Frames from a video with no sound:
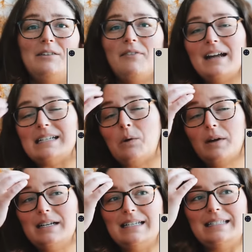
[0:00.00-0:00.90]
In fact, I
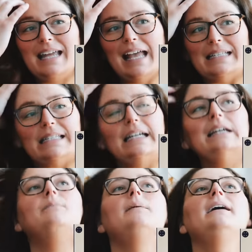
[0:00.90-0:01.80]
wanted to test
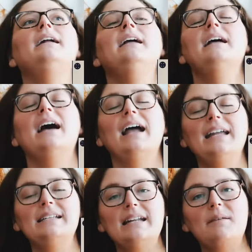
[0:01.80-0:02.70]
it, but I
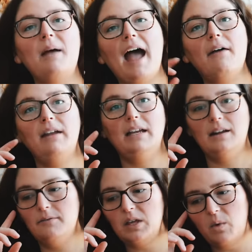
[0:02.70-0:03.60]
ended up having
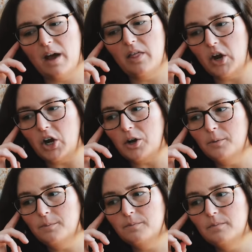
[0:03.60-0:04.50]
a few other
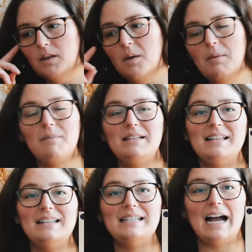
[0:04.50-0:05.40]
commitments
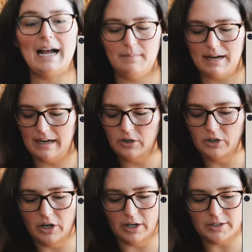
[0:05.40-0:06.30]
at the time and I
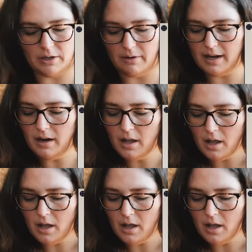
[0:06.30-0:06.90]
could not do it.